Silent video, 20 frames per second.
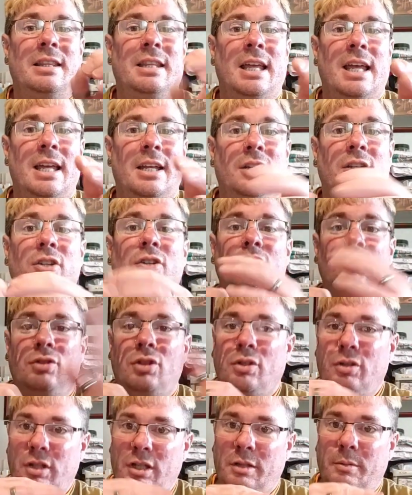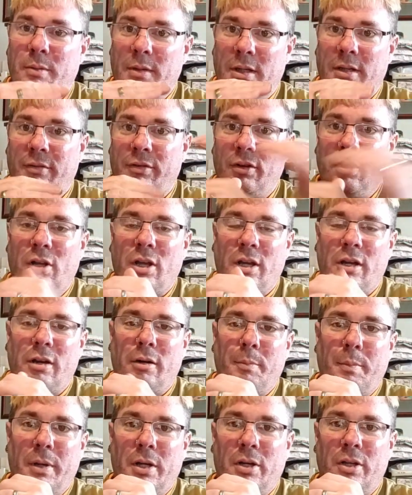then you do need to be, if you're
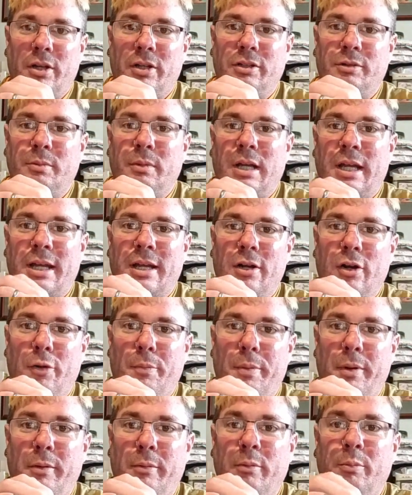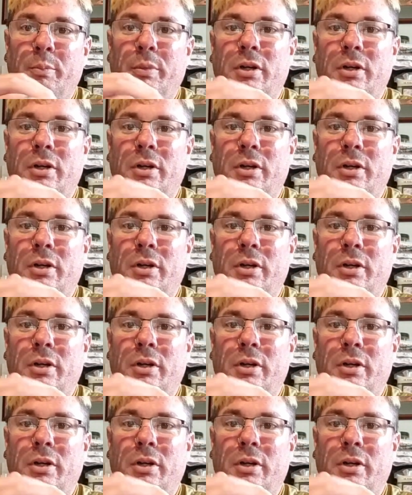going to be looking at something like an Oppo,